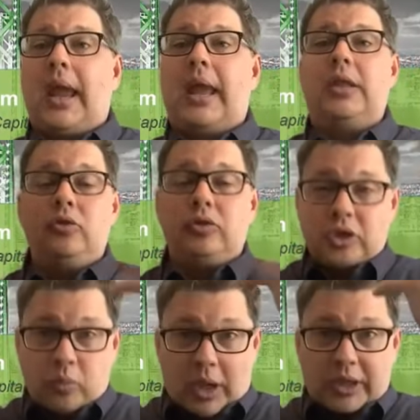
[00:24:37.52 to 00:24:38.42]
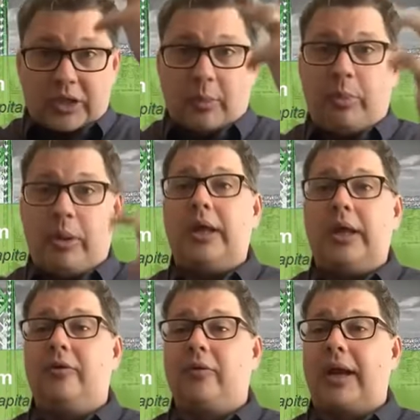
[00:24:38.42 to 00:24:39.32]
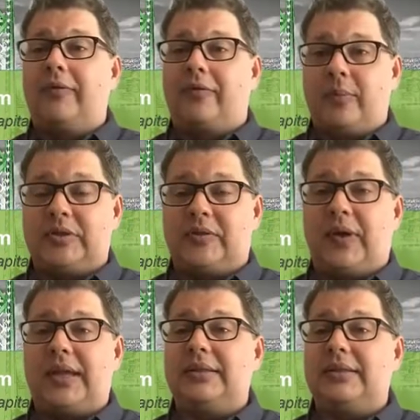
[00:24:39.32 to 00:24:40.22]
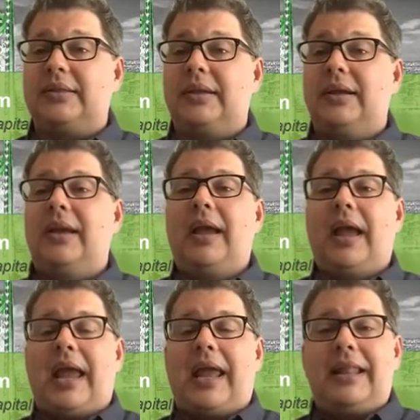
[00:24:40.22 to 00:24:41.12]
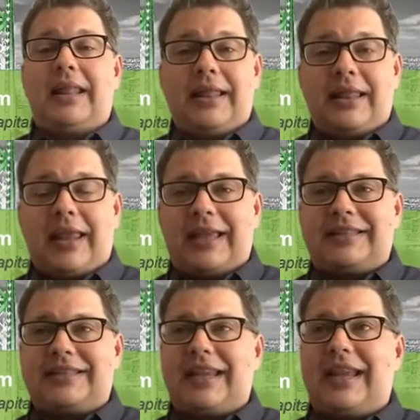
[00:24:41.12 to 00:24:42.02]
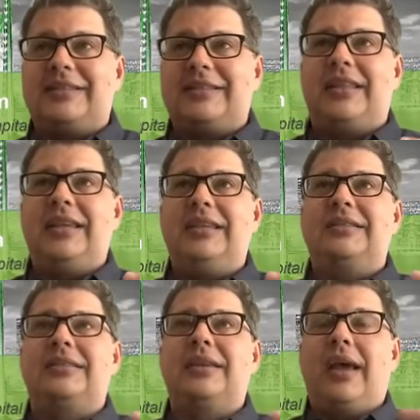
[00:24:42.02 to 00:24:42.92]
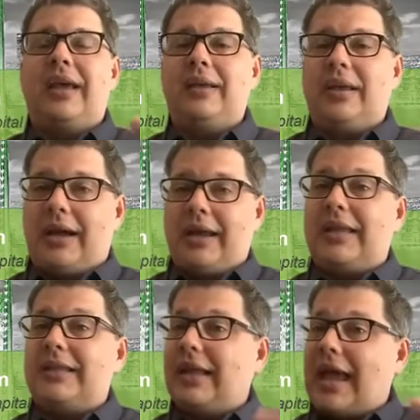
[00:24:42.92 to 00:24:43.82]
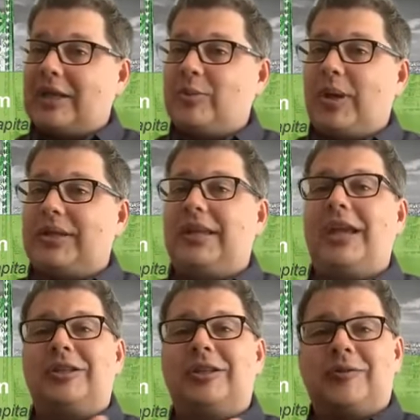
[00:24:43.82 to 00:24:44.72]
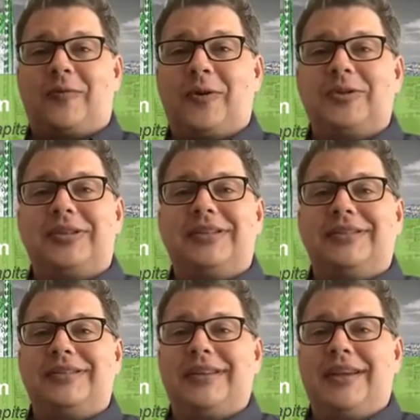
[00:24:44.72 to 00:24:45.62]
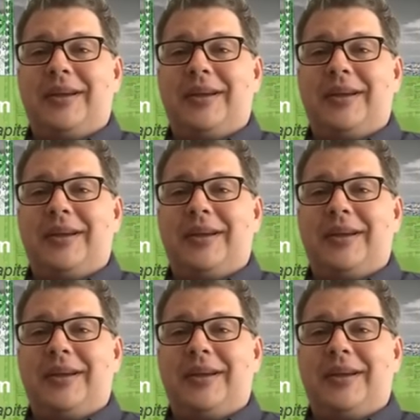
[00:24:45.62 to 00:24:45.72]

And you just watch the blood drain from his face. And it's these, again, expectations versus